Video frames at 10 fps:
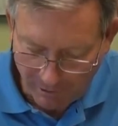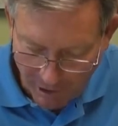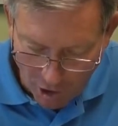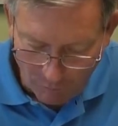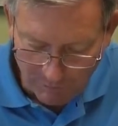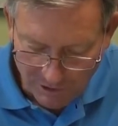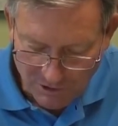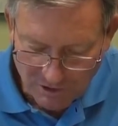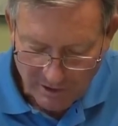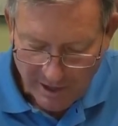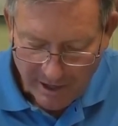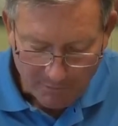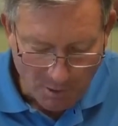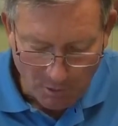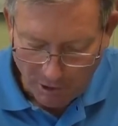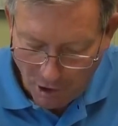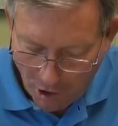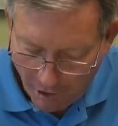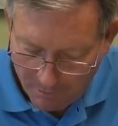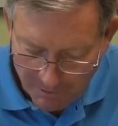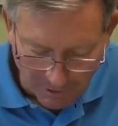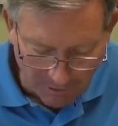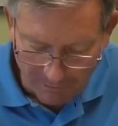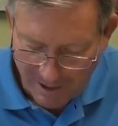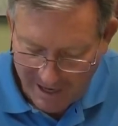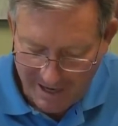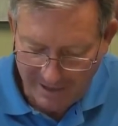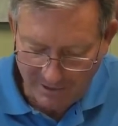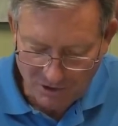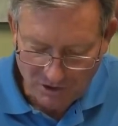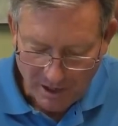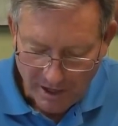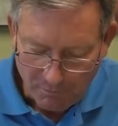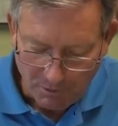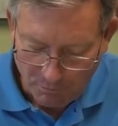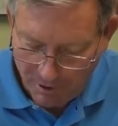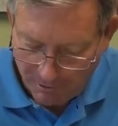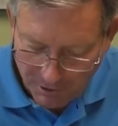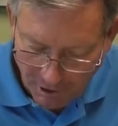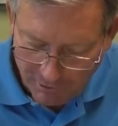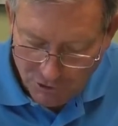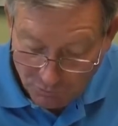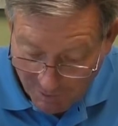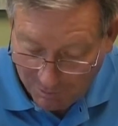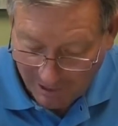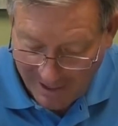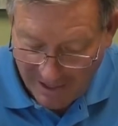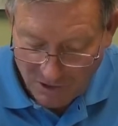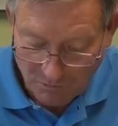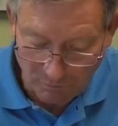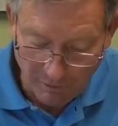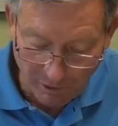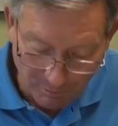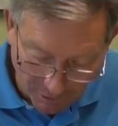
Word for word: we are homeless, we work hard with our own hands. When we are cursed, we bless. When we are